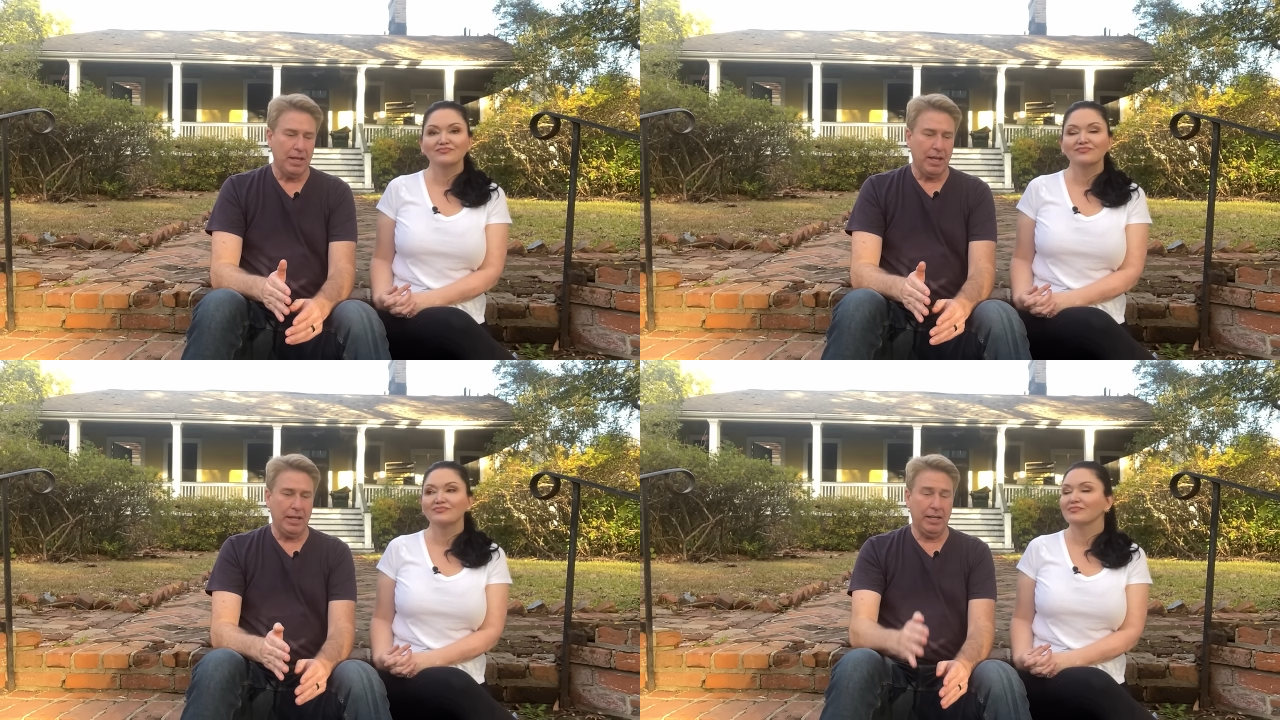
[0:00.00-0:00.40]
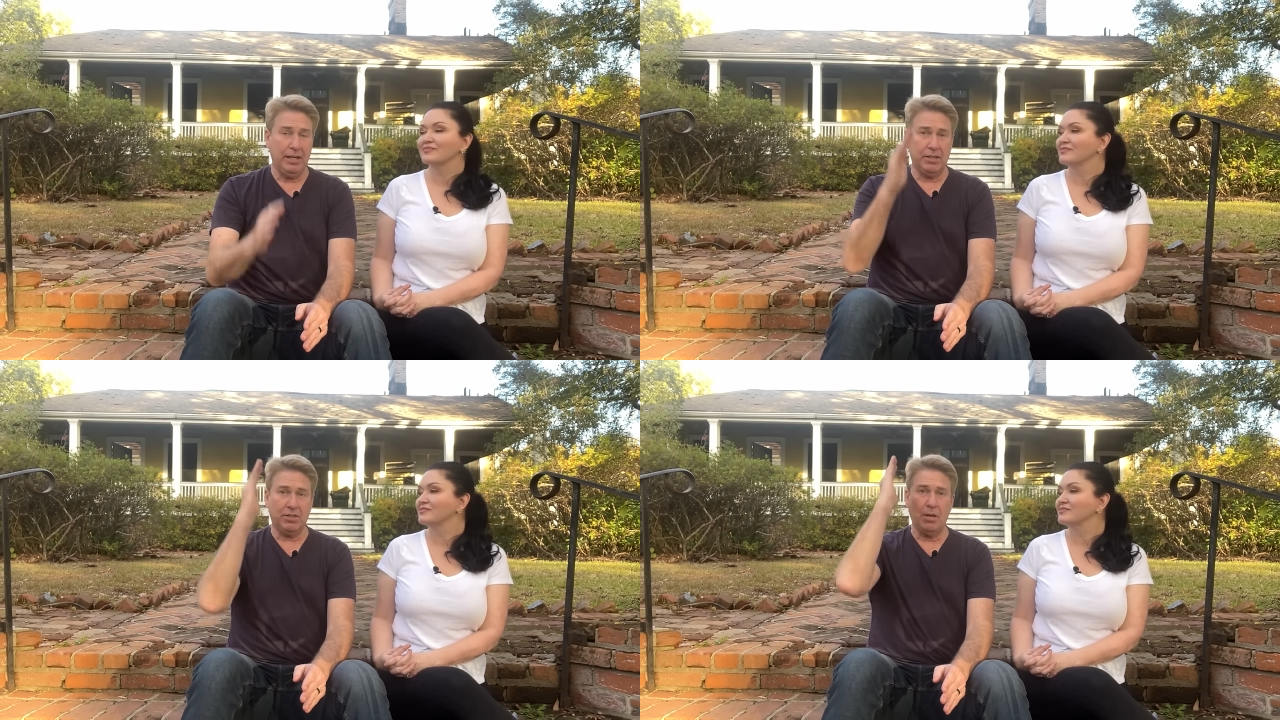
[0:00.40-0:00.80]
Speaker 1: and
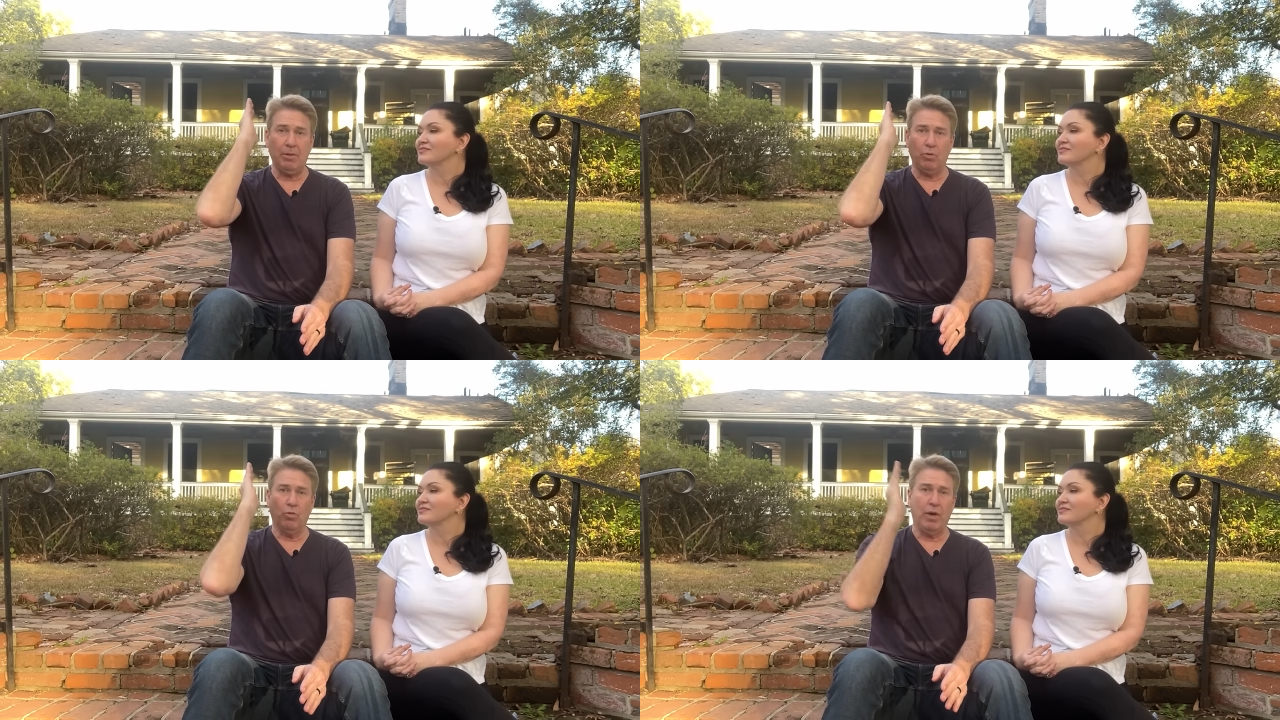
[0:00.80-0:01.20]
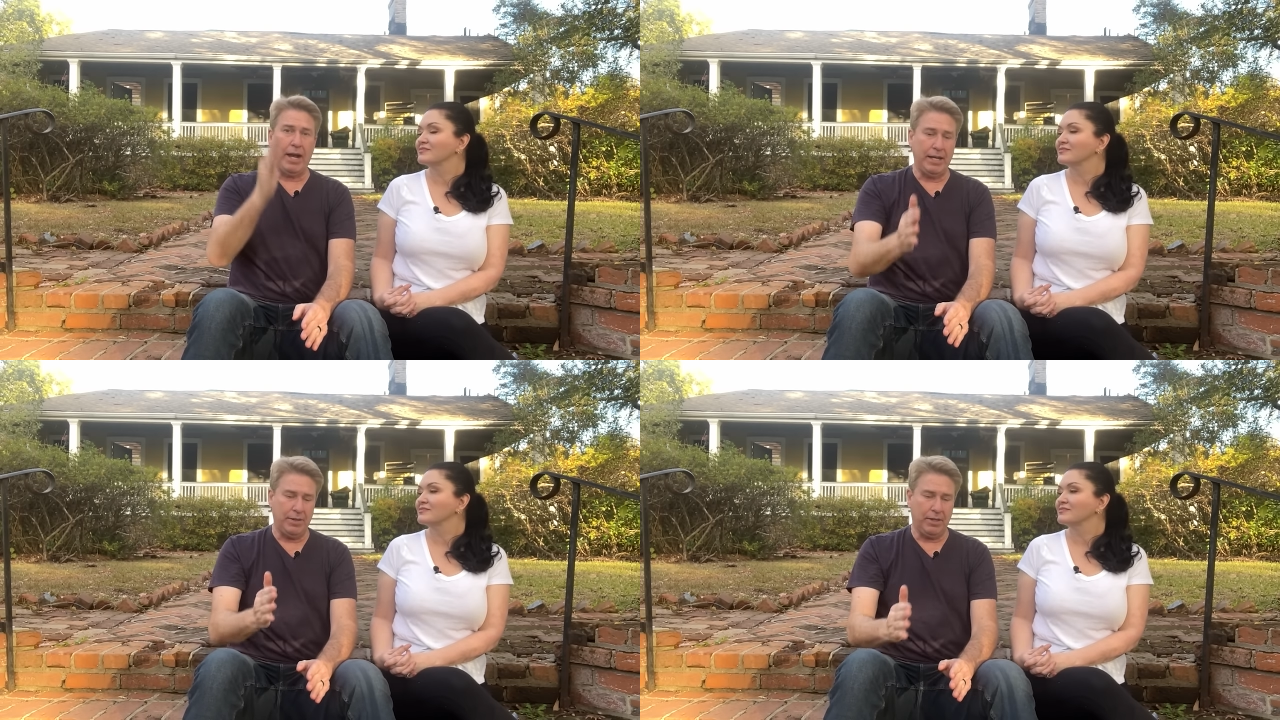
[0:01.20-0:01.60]
it's coming right
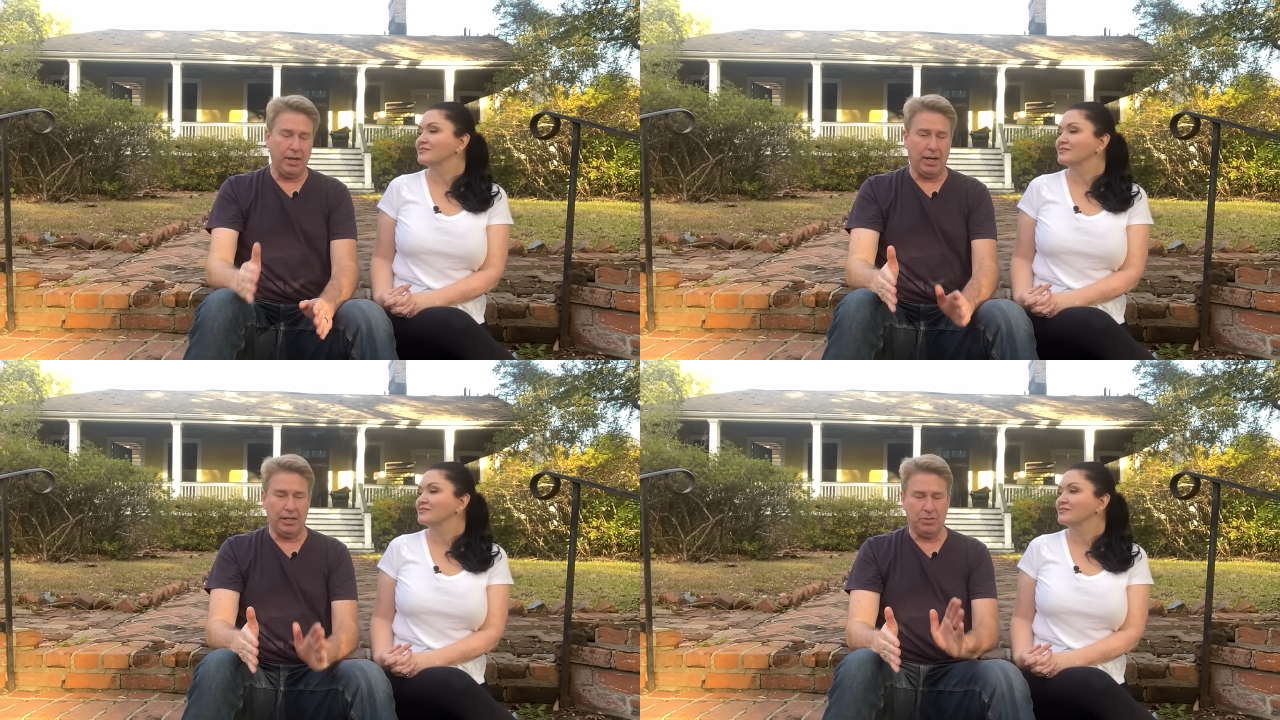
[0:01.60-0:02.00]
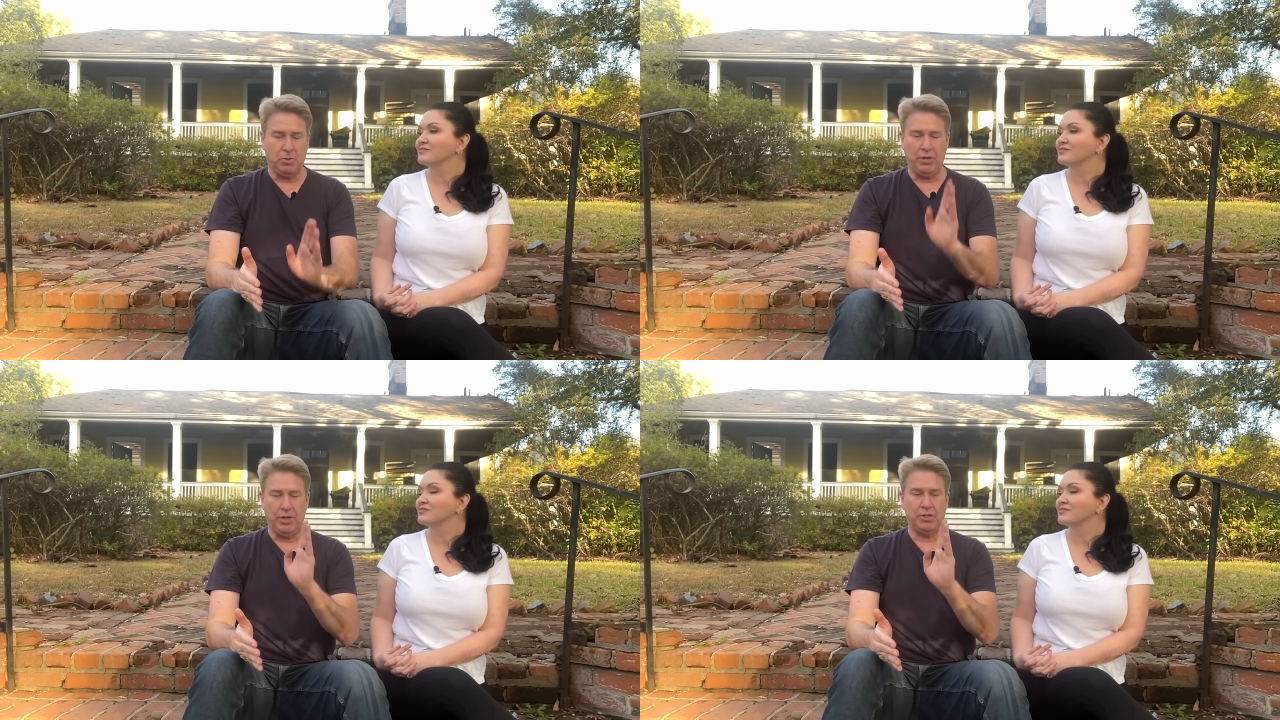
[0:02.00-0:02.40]
at the cottage. Well,
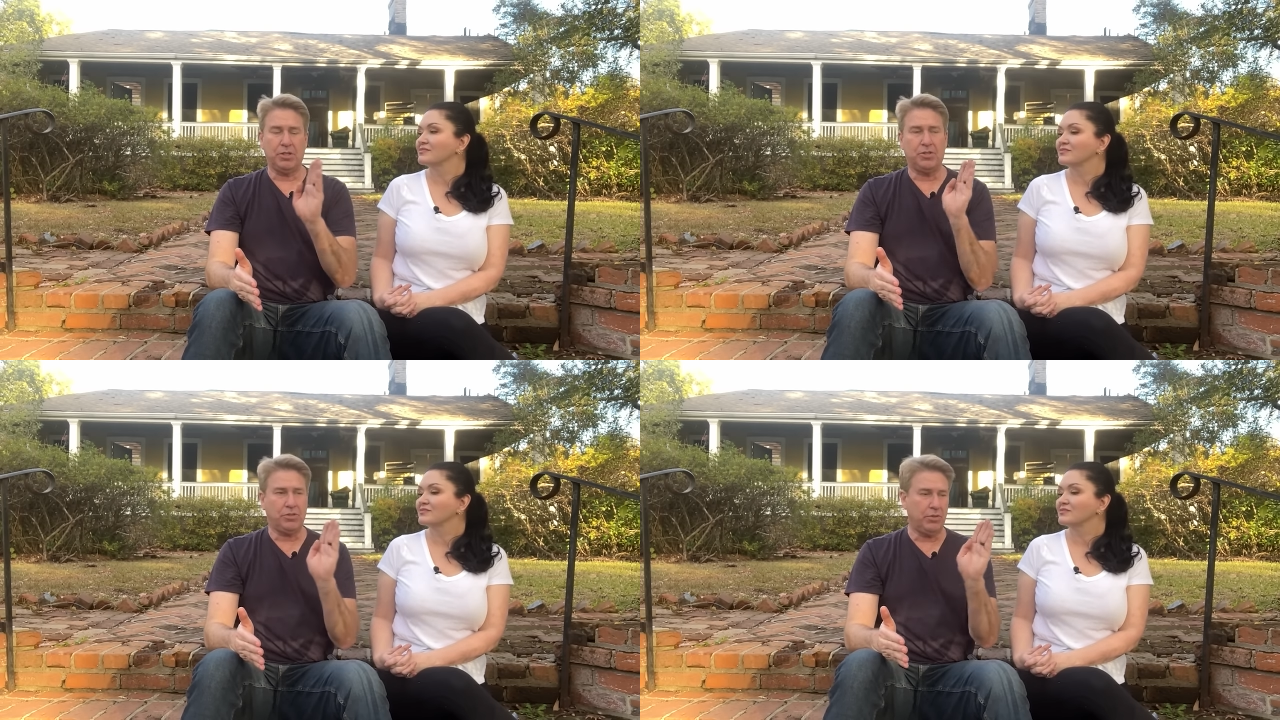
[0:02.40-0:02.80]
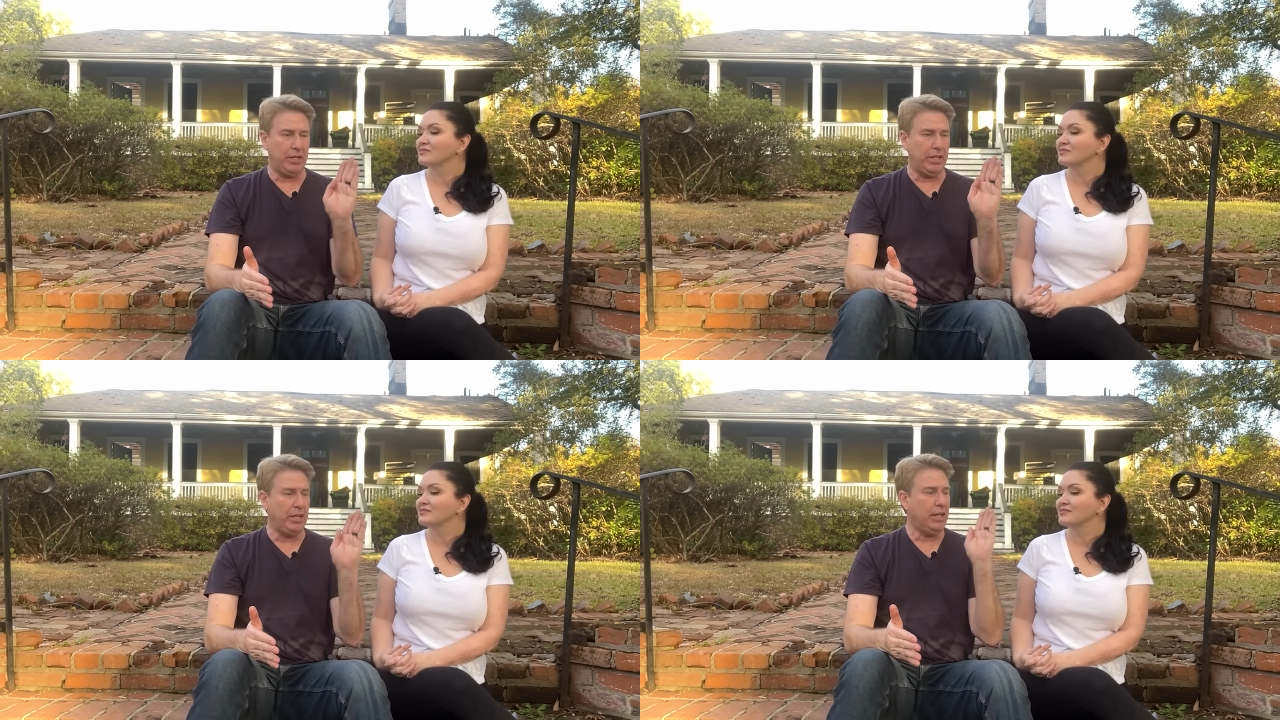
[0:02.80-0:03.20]
there's a
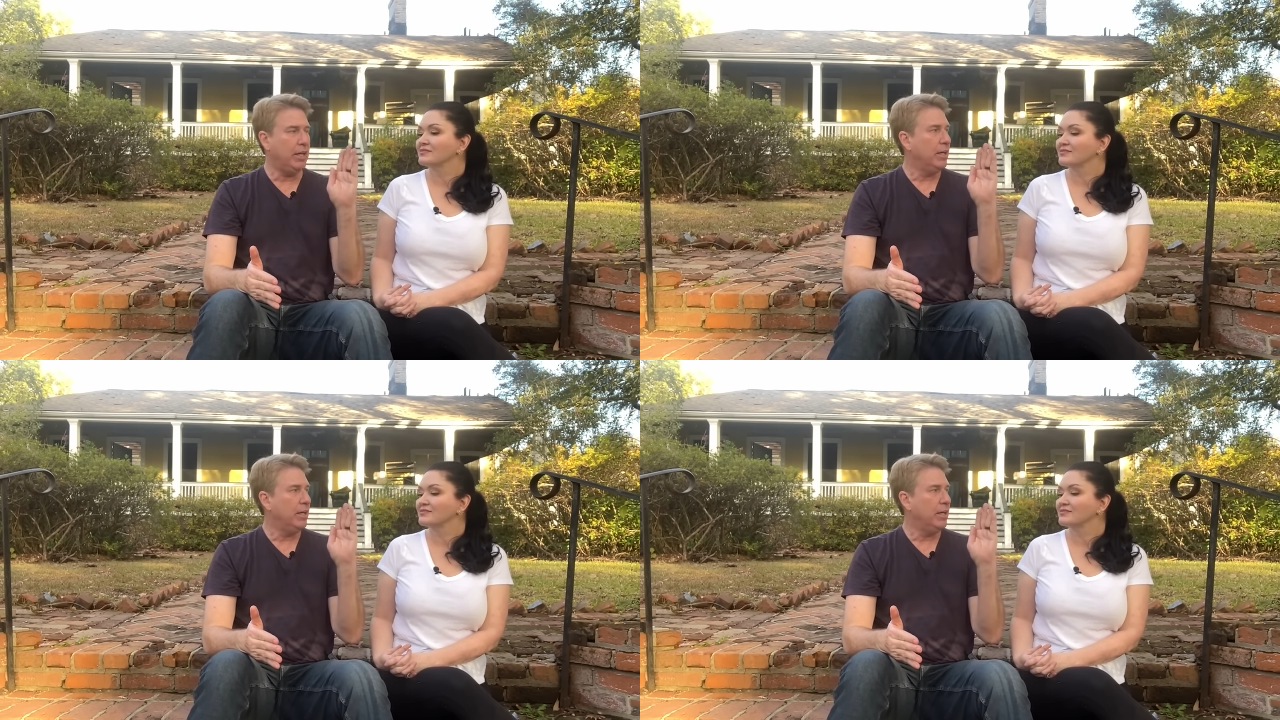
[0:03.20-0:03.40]
tree